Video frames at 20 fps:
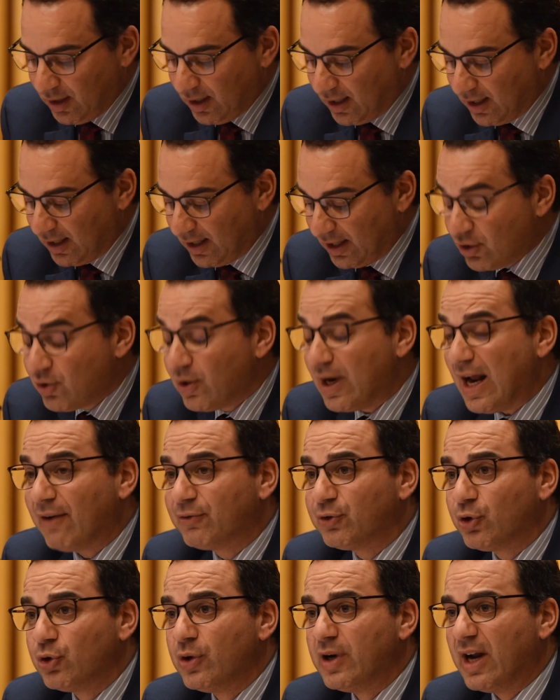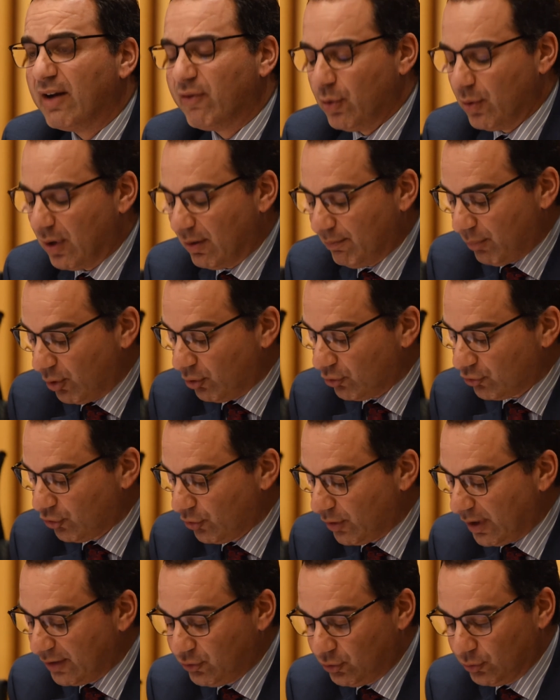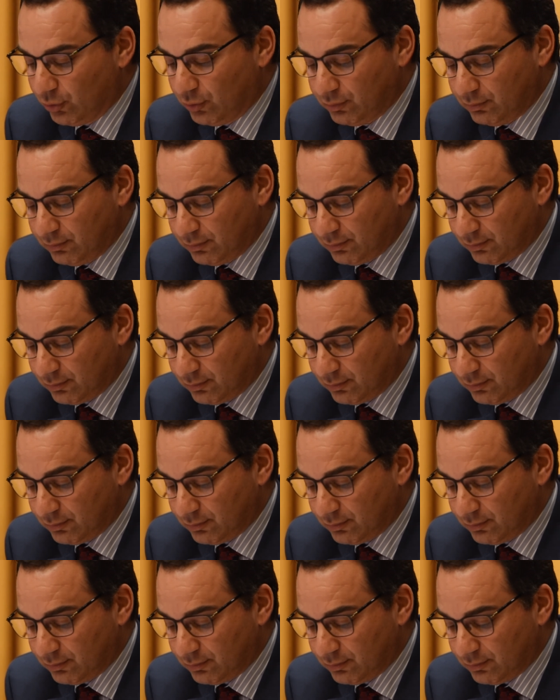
Uh, good afternoon, everyone. Bonjour à tous.